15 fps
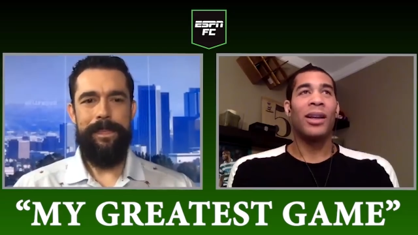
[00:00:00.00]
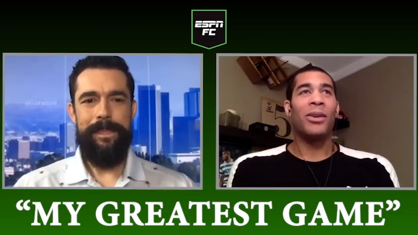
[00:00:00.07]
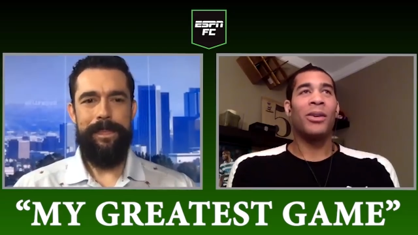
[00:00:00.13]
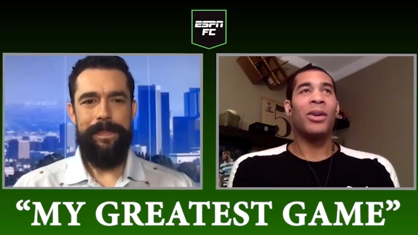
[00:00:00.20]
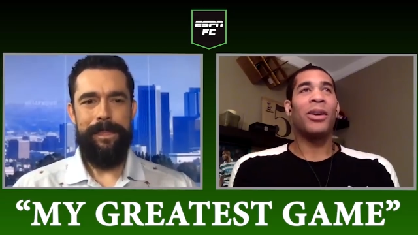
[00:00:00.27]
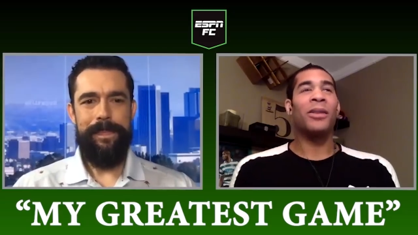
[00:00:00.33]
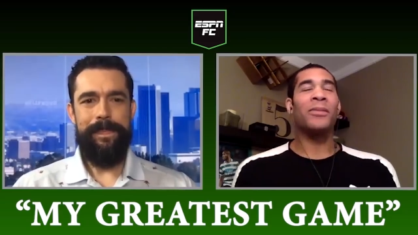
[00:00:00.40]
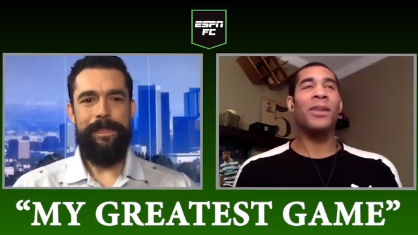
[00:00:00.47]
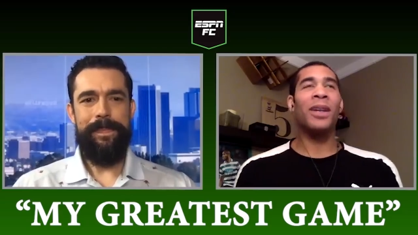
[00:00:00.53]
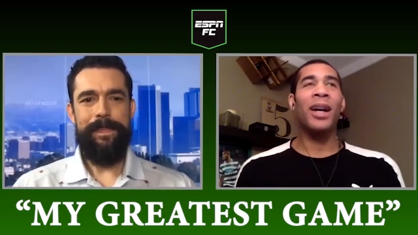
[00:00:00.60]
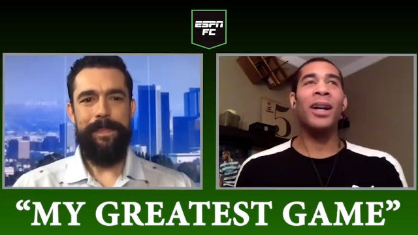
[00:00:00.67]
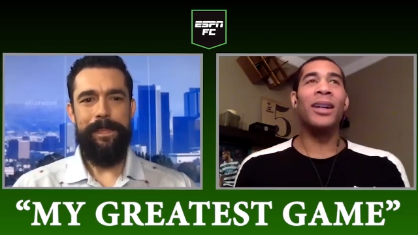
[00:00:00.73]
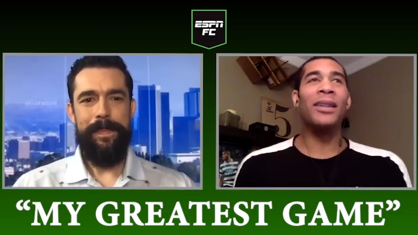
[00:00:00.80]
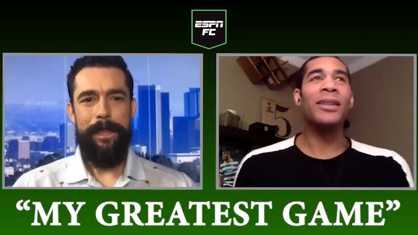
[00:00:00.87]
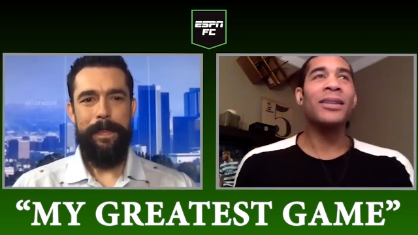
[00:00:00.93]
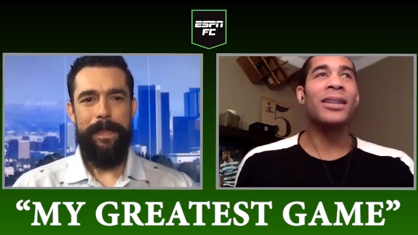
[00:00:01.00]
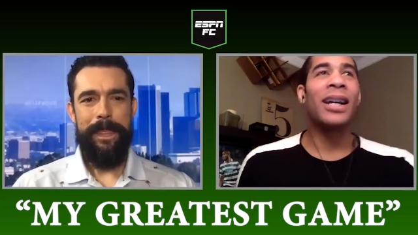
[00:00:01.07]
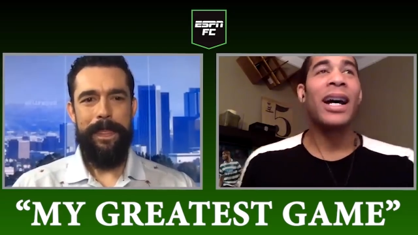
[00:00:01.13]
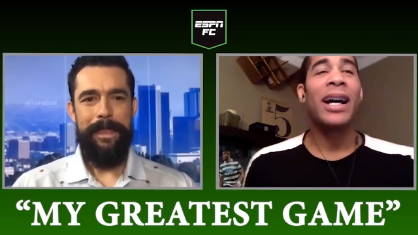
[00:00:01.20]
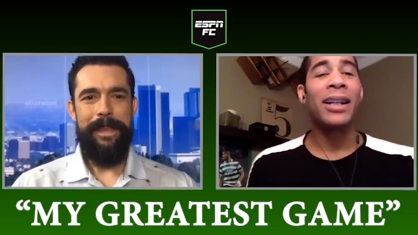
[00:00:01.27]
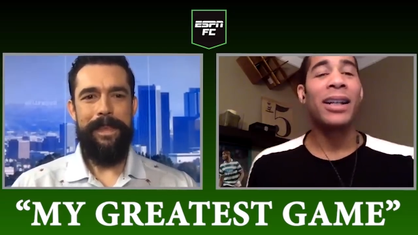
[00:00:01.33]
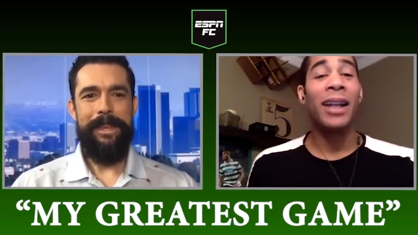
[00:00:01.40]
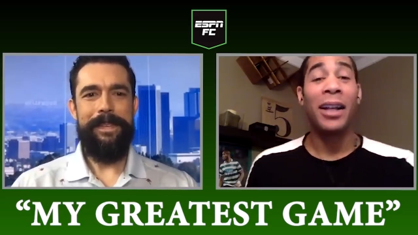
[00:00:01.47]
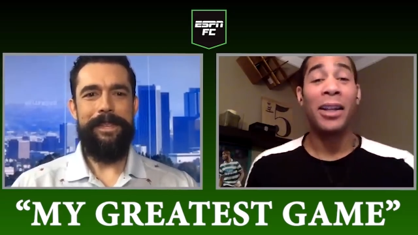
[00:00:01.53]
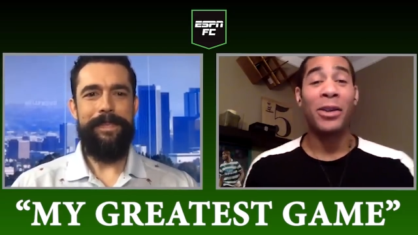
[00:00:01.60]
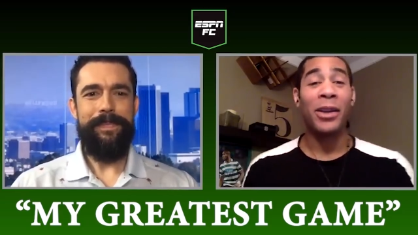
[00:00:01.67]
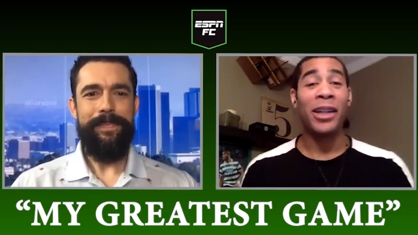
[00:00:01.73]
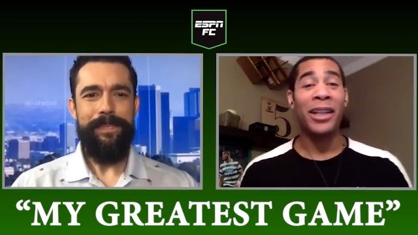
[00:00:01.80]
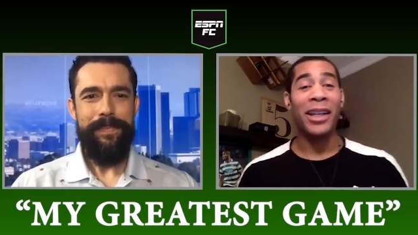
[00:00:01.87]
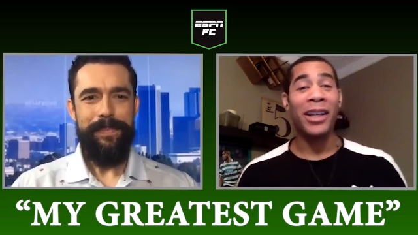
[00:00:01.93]
Speaker 1: Well, I had a lot of
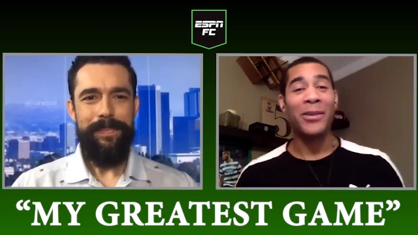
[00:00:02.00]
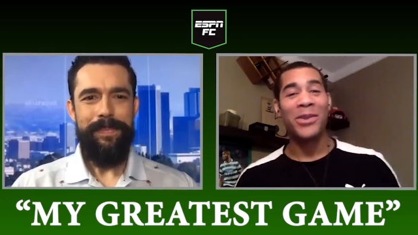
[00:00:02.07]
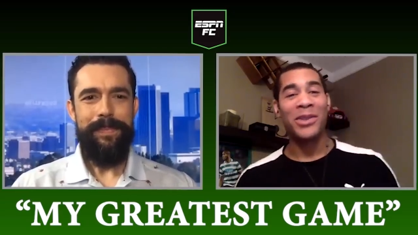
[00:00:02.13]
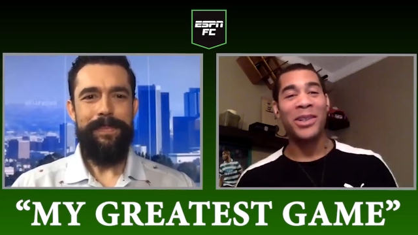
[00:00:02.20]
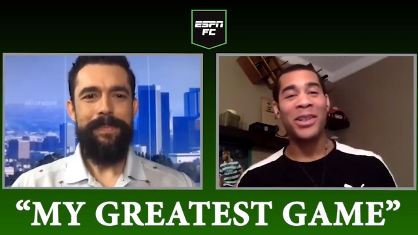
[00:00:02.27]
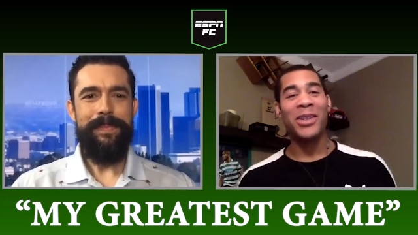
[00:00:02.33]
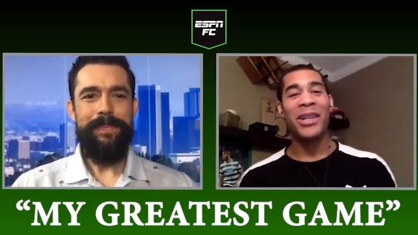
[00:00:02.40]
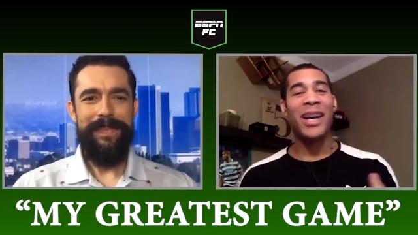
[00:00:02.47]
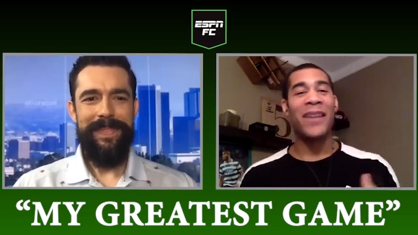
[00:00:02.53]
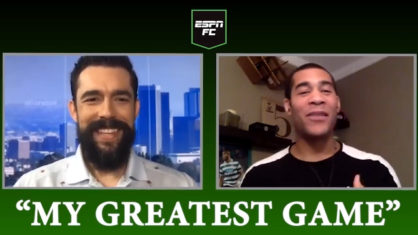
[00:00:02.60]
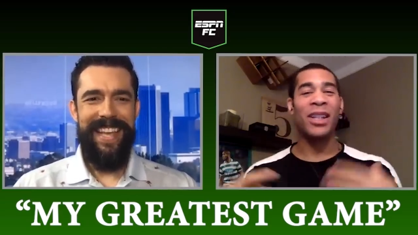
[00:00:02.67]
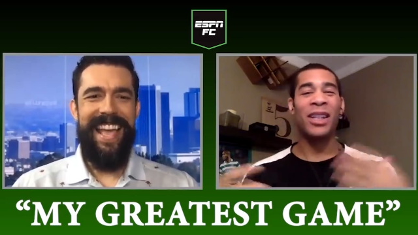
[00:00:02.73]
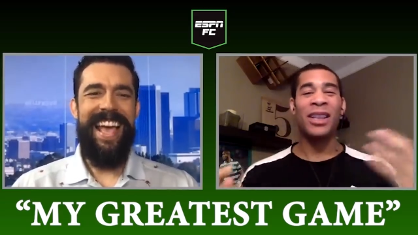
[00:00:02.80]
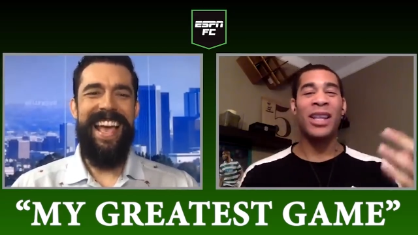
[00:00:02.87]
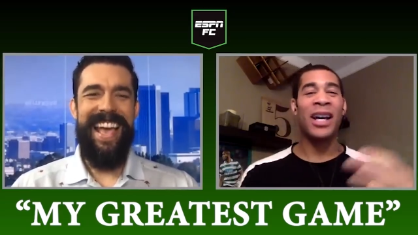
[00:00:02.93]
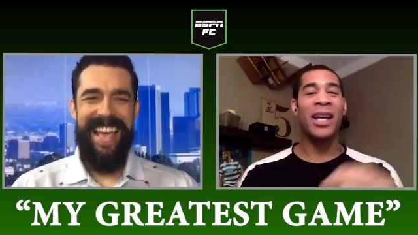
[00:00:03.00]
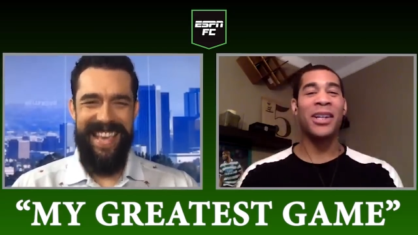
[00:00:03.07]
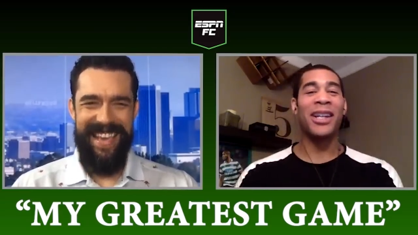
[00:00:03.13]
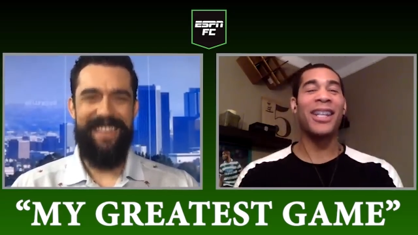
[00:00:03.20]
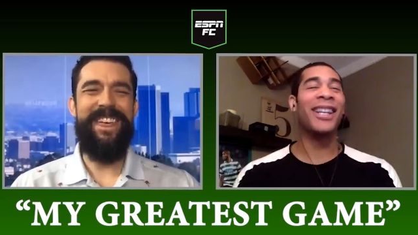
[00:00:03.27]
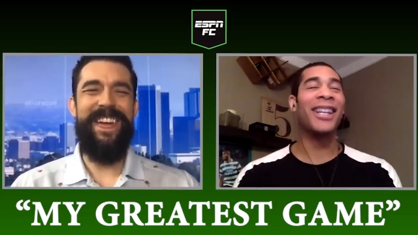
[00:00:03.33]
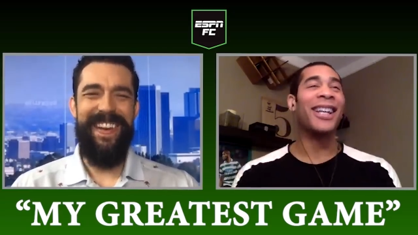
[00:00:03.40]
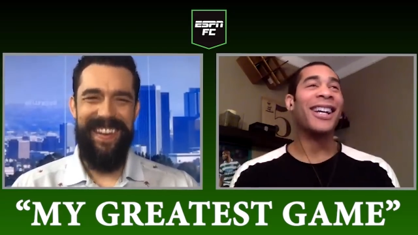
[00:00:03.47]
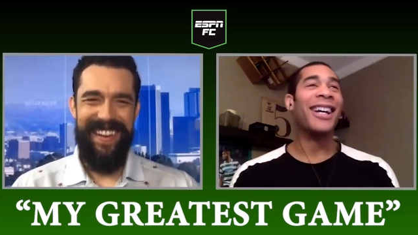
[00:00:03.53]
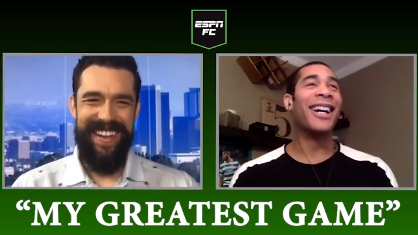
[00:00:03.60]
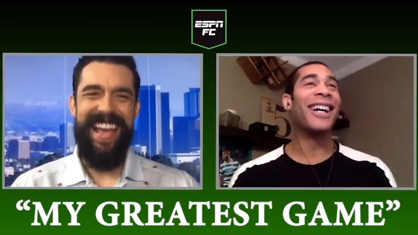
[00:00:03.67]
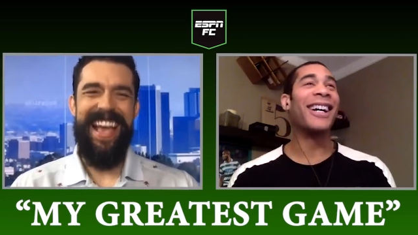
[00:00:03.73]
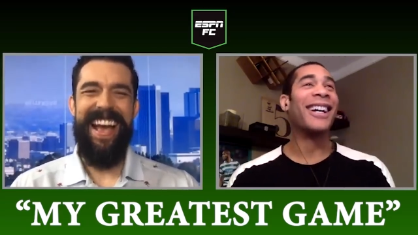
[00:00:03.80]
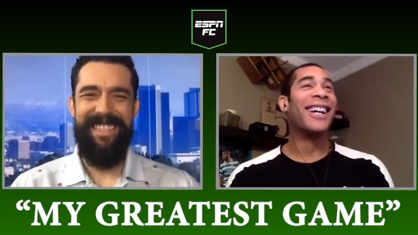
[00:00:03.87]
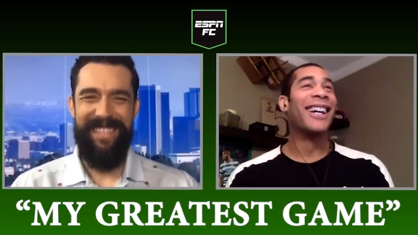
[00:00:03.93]
great games, you know, and I have a lot of of